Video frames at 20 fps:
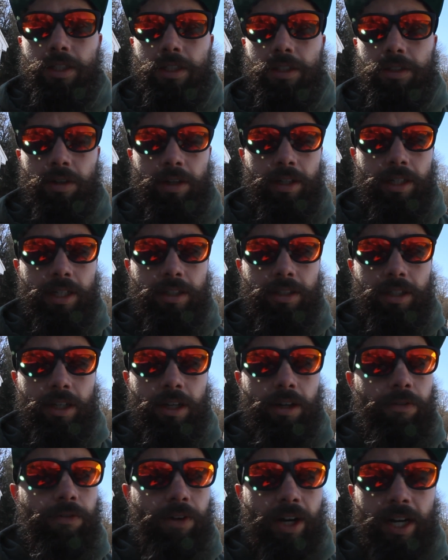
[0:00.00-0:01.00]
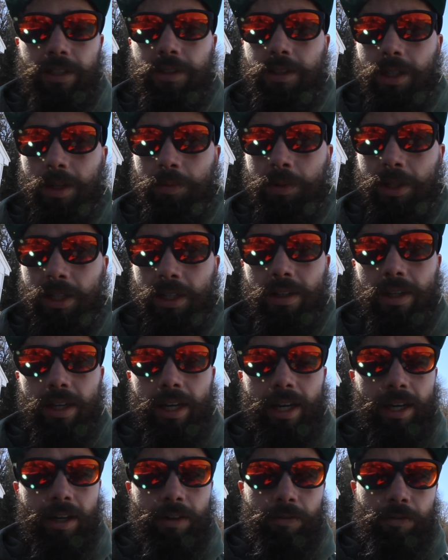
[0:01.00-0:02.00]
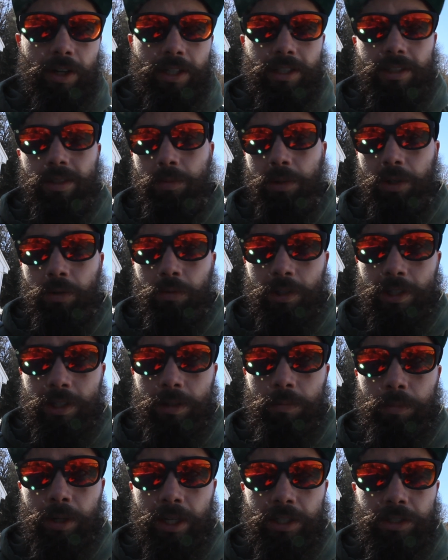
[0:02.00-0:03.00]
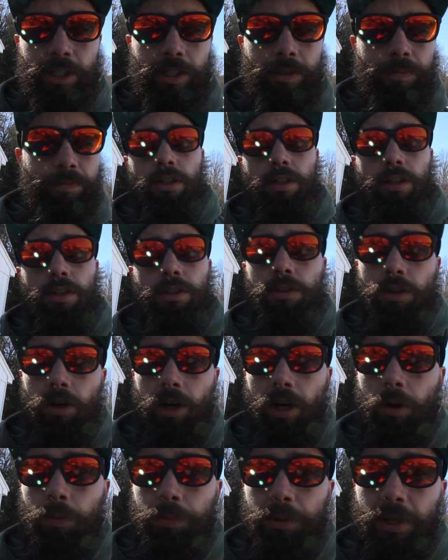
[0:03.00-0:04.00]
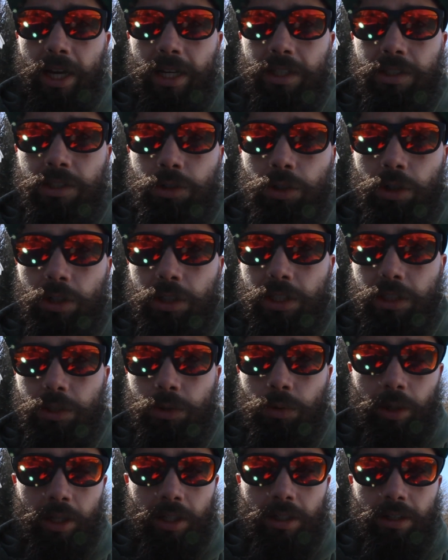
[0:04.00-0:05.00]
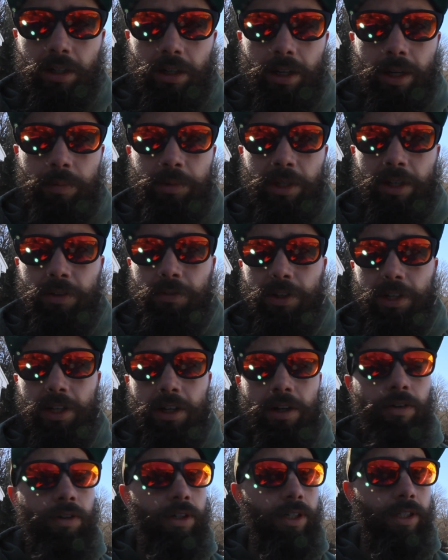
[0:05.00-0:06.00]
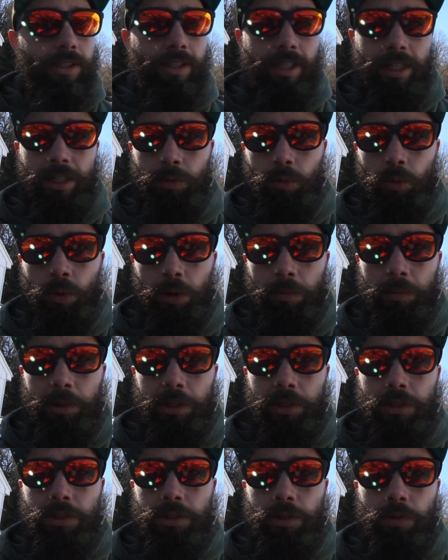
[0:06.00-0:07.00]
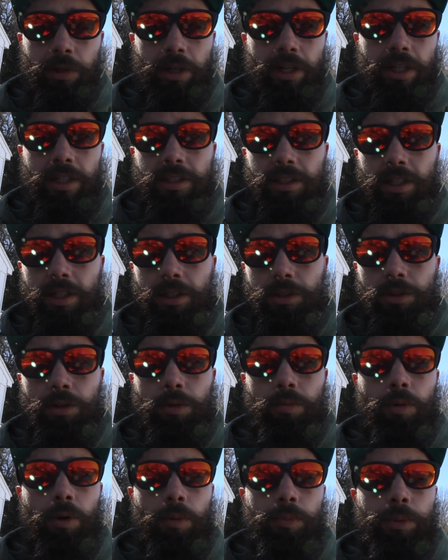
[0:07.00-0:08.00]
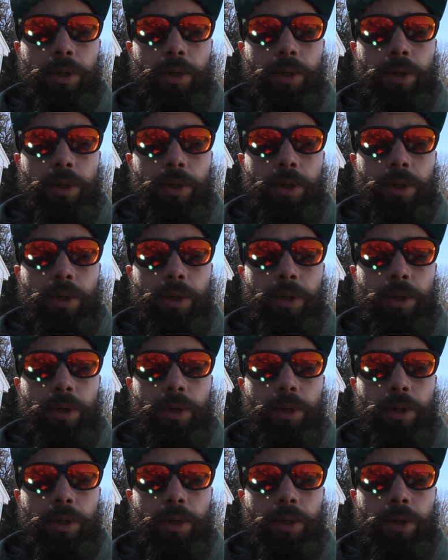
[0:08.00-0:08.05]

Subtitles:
So I need to find something and find something within budget. So I hope you guys enjoyed this quick little update video. It's getting warmer, so we're gonna start doing more